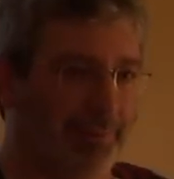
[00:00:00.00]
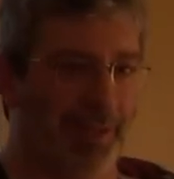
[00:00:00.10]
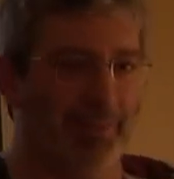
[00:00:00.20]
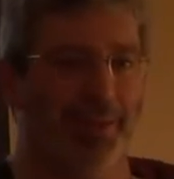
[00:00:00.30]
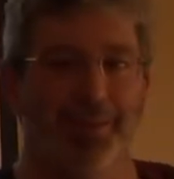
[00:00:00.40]

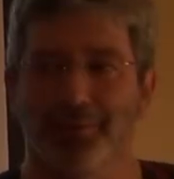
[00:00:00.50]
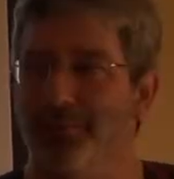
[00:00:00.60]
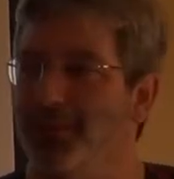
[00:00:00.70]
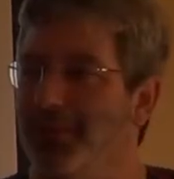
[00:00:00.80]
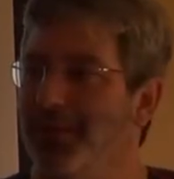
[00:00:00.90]
typing
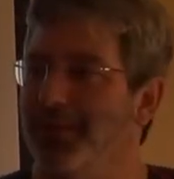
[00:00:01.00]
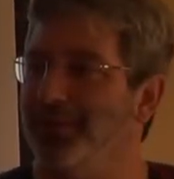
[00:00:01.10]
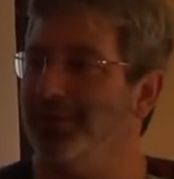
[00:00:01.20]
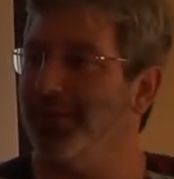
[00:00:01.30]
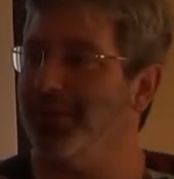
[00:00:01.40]
into a data
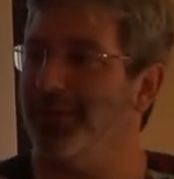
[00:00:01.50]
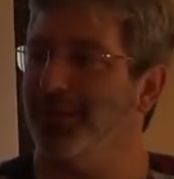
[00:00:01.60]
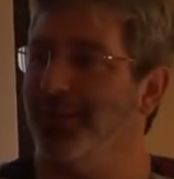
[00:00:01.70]
set,